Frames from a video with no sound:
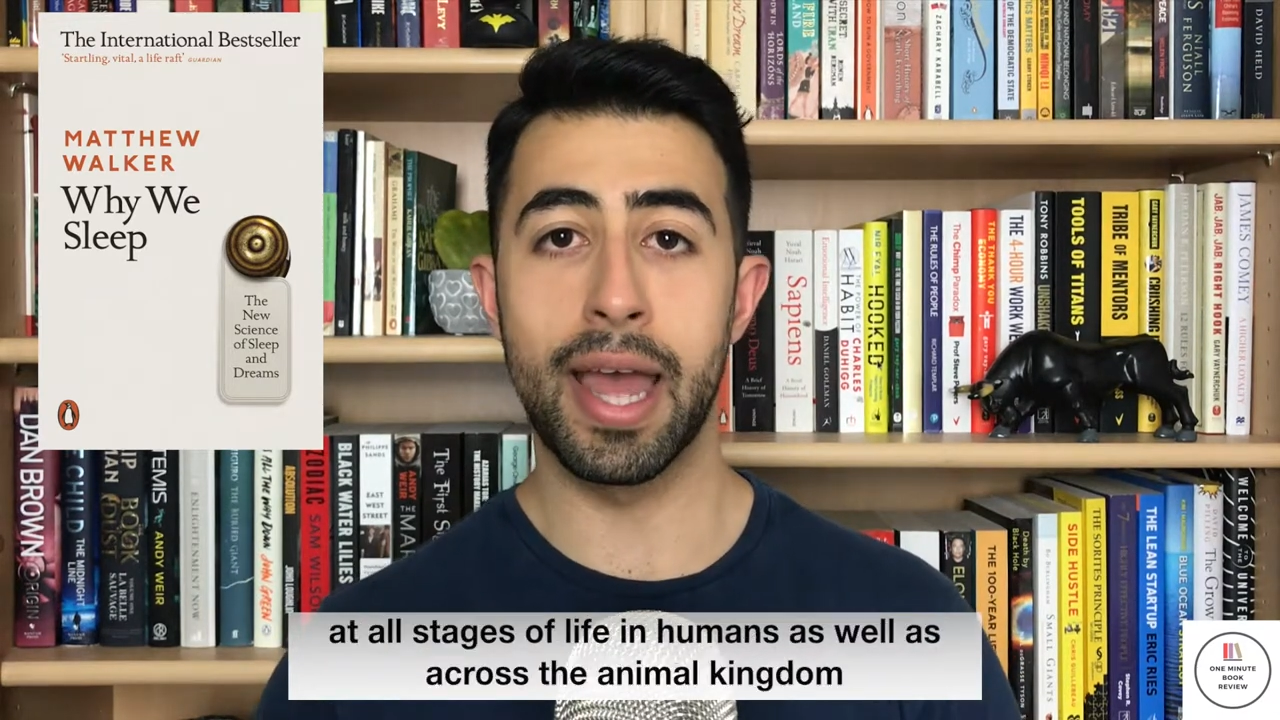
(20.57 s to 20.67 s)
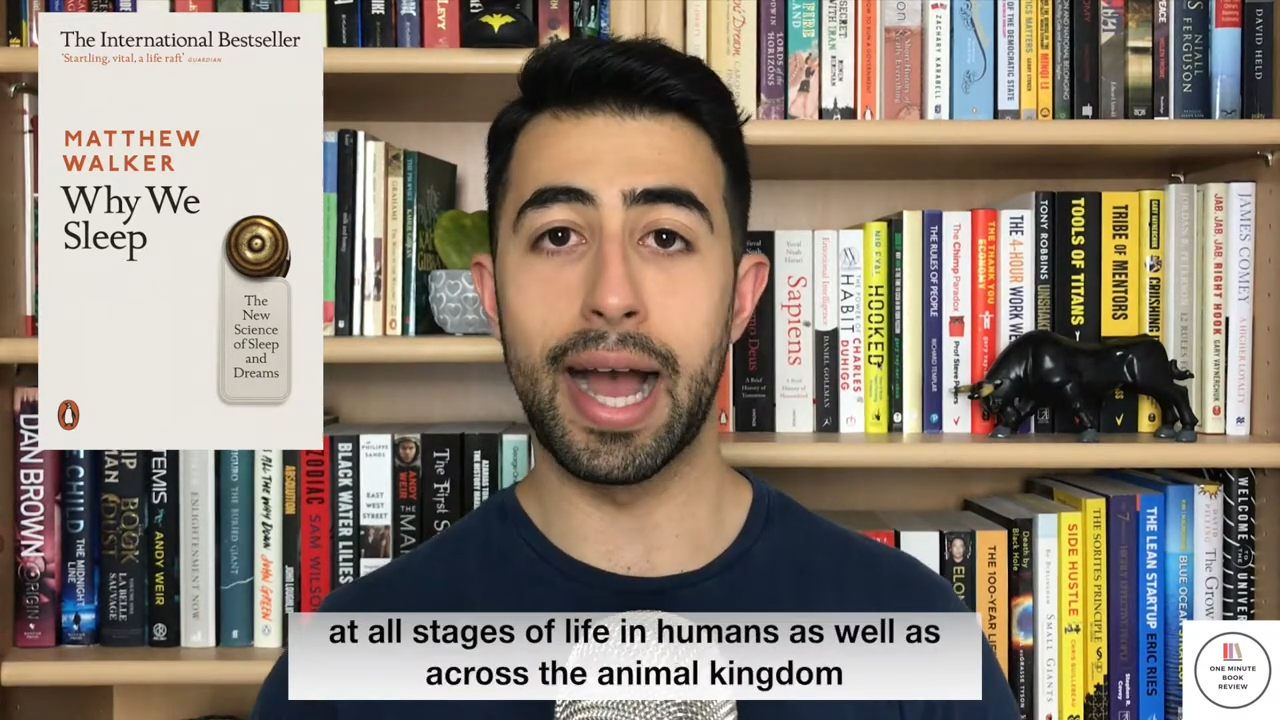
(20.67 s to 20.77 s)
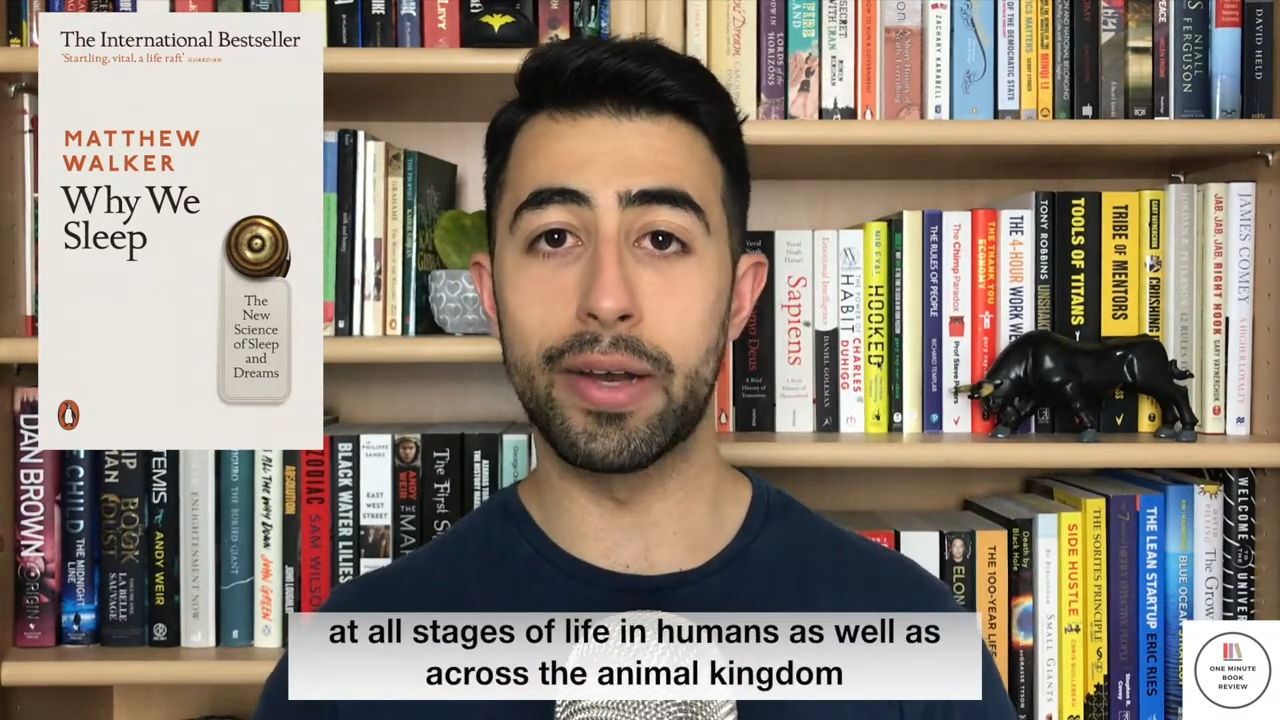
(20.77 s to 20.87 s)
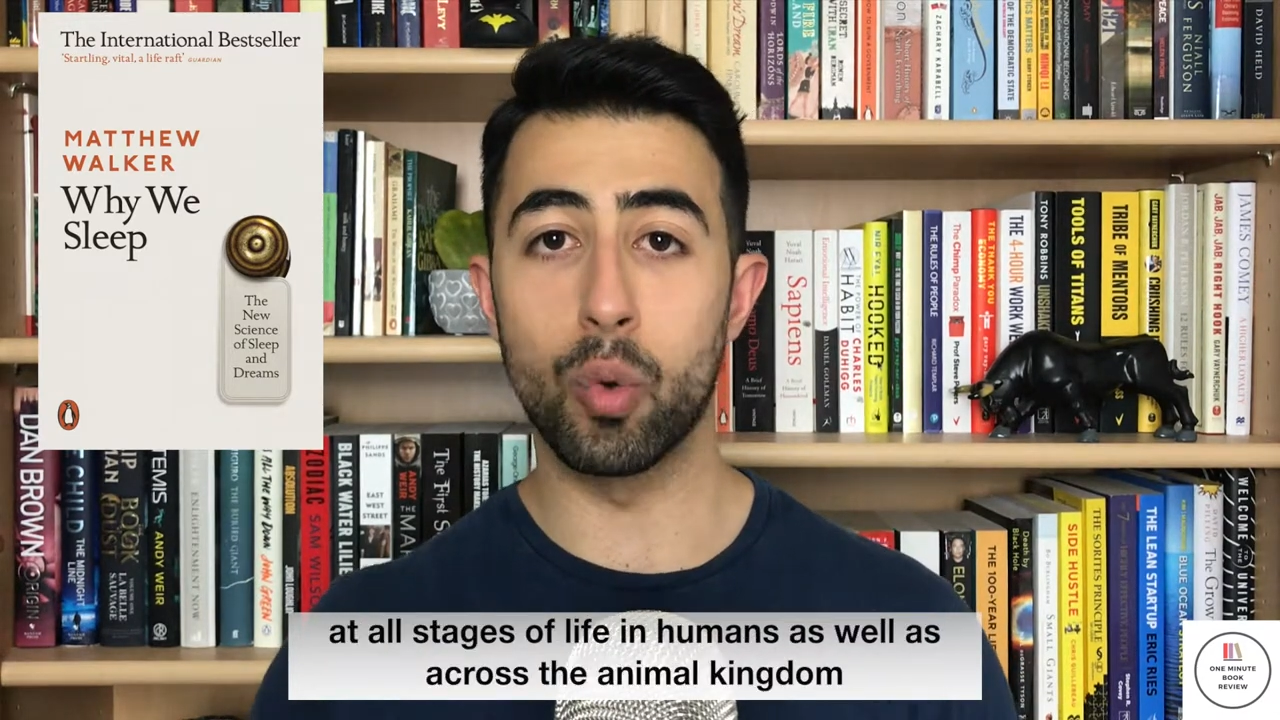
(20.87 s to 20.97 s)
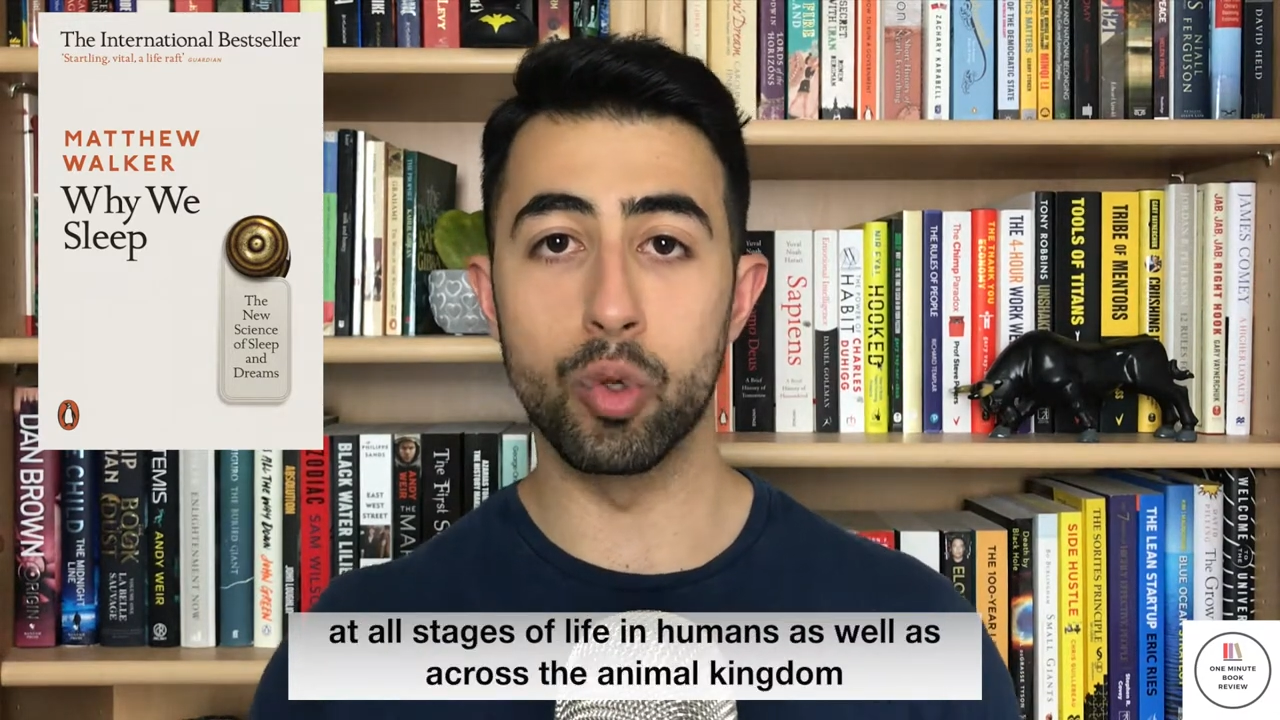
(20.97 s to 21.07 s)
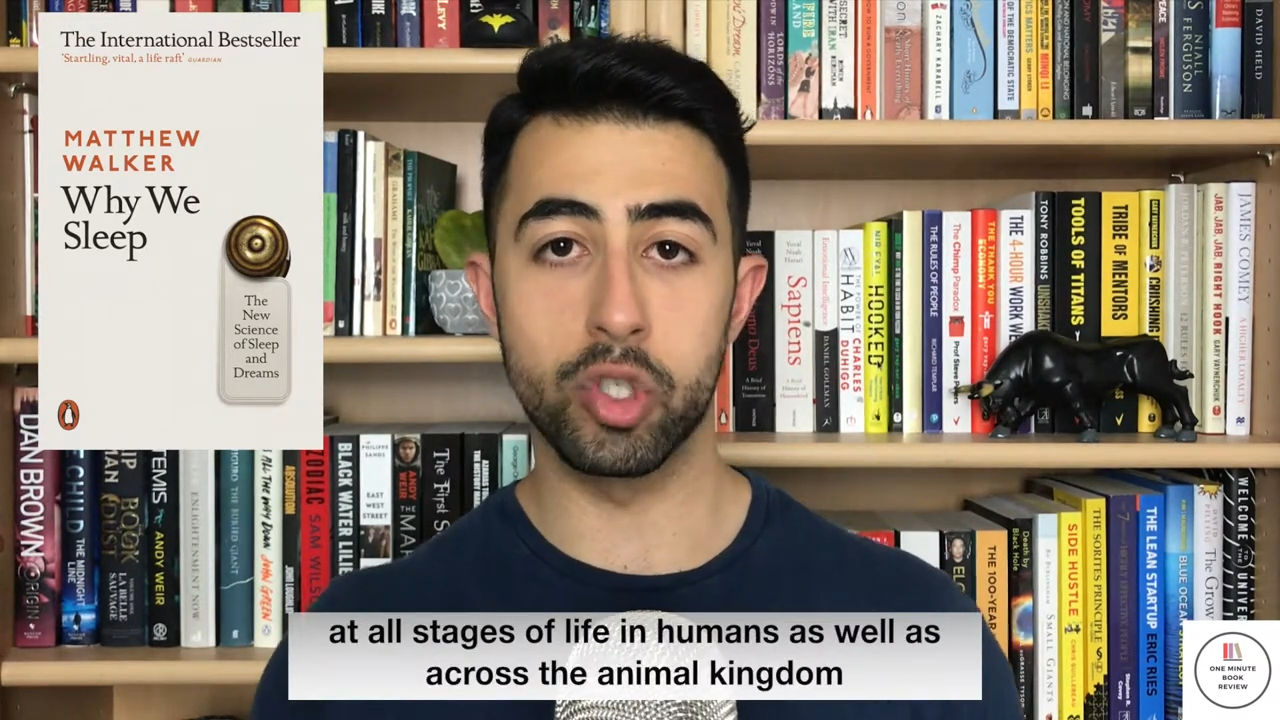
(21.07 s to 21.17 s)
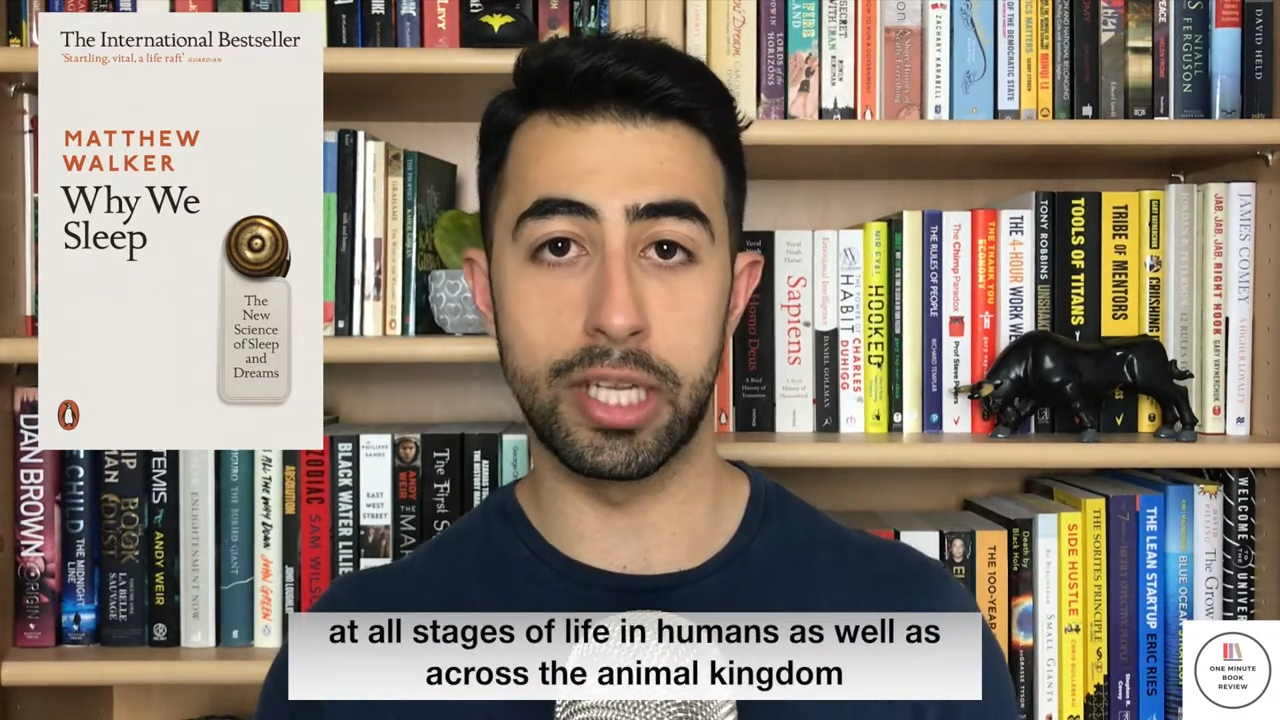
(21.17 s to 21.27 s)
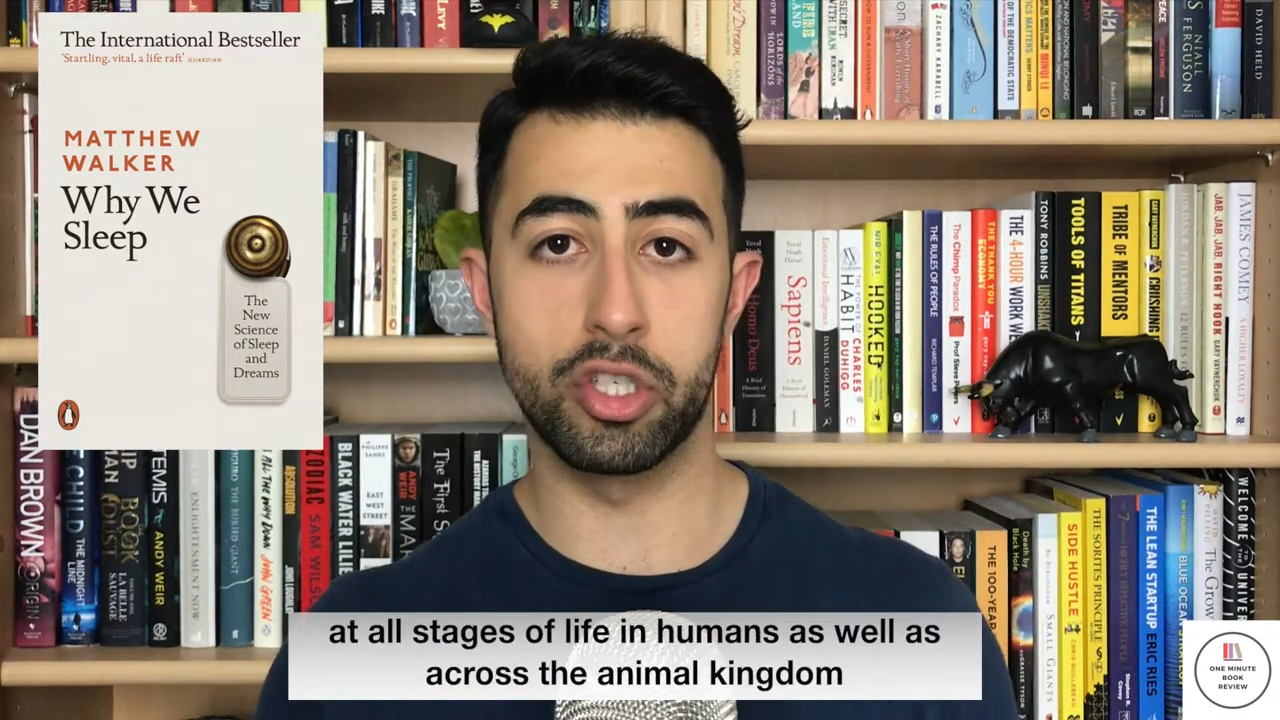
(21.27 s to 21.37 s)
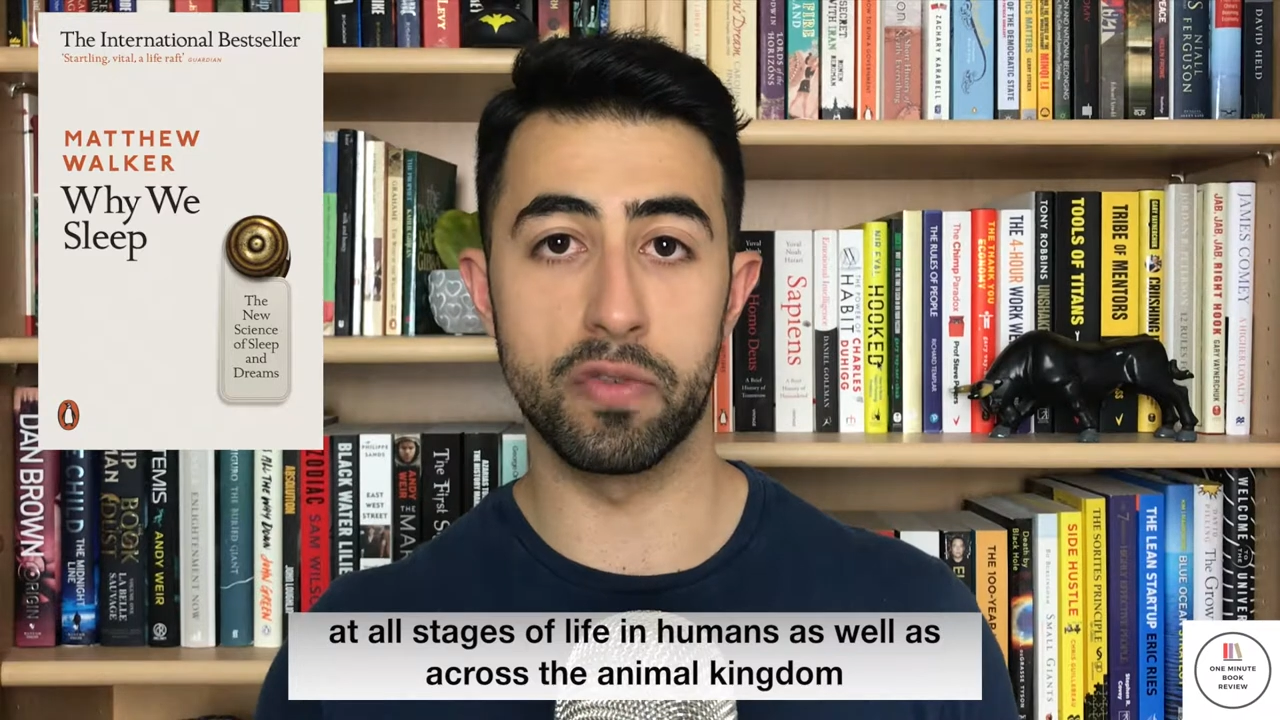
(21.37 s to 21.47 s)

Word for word: at all stages